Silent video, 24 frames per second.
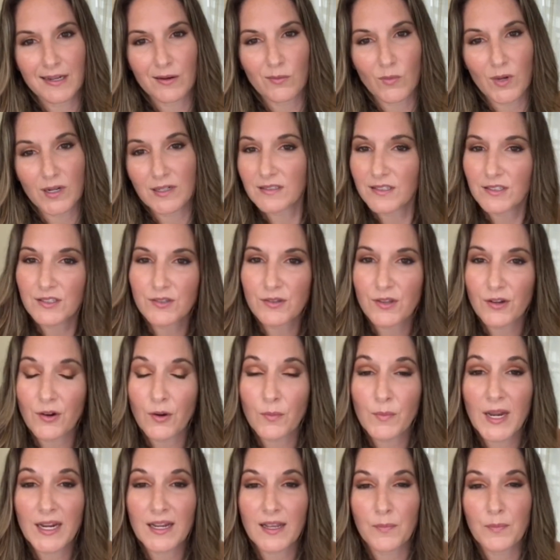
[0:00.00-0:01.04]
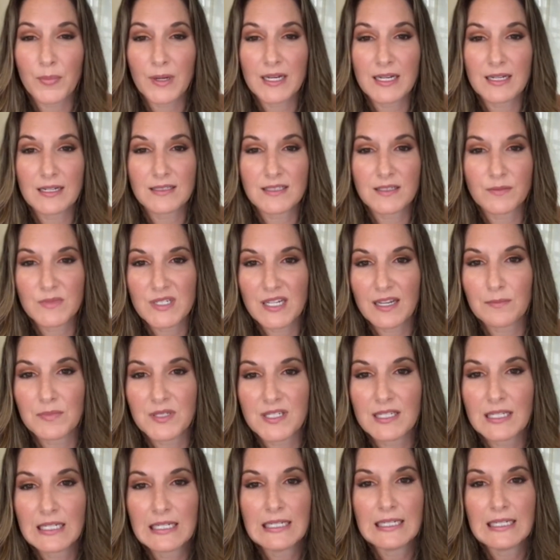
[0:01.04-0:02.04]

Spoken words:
and wanted to do their own makeup and needed some tips.